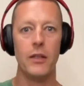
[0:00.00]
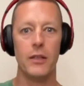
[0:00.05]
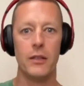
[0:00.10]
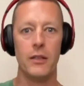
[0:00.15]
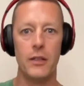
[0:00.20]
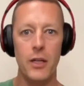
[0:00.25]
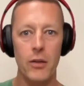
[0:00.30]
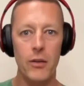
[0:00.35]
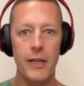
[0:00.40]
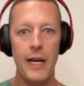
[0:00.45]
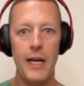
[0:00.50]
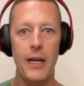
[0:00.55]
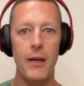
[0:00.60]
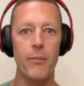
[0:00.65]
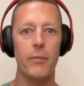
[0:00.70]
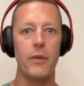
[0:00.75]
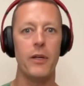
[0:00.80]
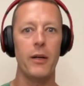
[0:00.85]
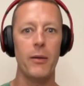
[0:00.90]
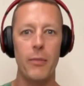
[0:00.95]
Go get
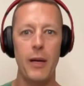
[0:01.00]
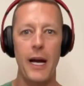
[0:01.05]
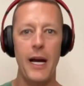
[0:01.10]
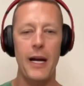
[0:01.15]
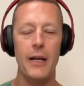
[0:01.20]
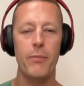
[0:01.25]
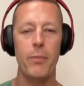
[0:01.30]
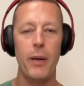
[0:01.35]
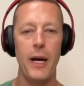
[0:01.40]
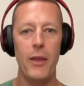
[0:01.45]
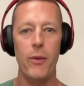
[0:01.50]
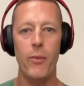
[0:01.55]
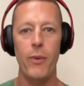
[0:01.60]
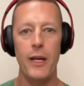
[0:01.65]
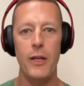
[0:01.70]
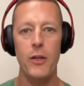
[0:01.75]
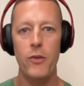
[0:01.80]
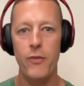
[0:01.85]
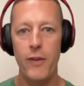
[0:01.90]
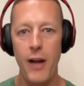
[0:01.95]
them. Come back. By the way,
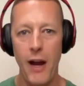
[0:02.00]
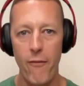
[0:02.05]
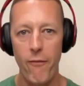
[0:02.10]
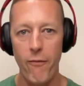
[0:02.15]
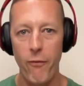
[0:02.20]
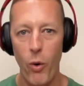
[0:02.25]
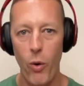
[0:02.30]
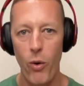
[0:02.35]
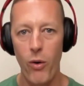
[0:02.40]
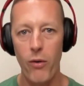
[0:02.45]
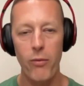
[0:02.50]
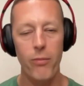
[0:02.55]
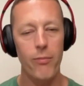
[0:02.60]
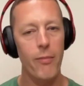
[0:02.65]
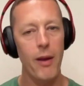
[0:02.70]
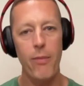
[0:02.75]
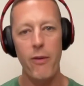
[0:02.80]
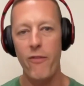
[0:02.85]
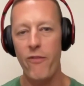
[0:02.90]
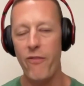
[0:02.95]
you've got four,
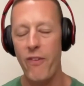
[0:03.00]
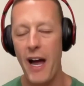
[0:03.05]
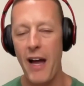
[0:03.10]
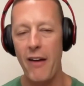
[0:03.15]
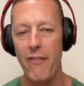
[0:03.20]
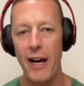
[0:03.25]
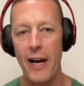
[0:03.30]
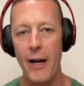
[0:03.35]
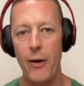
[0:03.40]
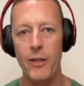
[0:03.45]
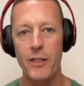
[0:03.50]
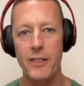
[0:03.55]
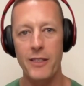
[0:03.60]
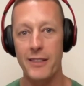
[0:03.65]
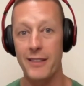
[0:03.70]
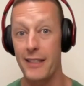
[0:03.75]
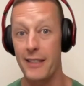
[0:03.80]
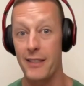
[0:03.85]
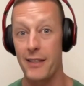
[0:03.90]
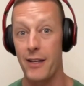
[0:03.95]
maybe five hours because
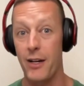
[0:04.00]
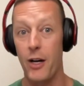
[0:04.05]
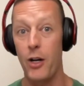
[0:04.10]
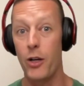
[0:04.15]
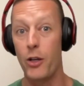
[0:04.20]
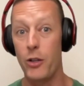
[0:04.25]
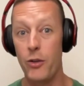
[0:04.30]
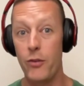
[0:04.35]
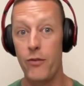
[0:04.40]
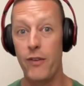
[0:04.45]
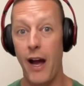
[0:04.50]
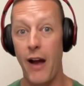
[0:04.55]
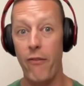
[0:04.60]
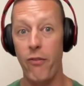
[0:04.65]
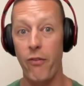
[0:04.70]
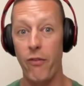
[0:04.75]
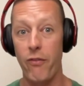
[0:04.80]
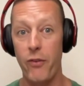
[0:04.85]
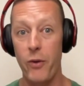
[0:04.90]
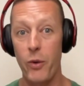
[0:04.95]
that's all you've got
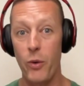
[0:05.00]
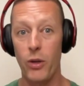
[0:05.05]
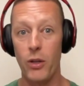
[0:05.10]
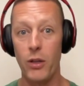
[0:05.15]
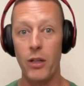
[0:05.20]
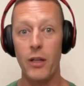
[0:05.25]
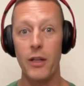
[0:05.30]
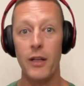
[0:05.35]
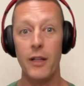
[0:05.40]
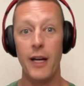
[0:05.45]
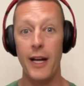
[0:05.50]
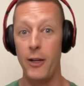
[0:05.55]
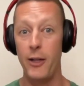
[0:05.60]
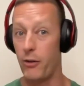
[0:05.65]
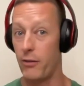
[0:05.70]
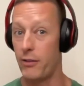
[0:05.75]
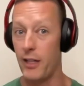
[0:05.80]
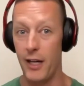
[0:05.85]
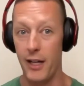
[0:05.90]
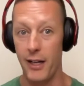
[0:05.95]
for fuel, and you're
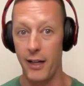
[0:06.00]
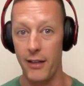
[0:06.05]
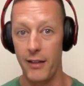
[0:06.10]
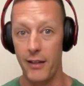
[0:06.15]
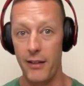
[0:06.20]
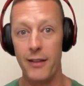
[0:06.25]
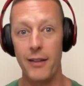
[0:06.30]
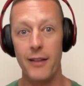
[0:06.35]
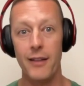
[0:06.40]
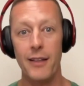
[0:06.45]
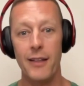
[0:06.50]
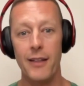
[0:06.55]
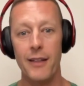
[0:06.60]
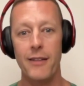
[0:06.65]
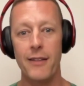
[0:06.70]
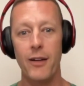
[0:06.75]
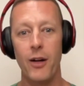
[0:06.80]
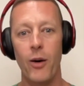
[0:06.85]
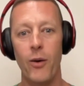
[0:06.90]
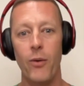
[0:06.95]
done.
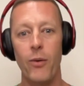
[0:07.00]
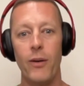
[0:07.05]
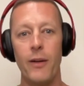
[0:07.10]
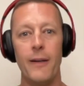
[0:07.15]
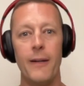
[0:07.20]
So,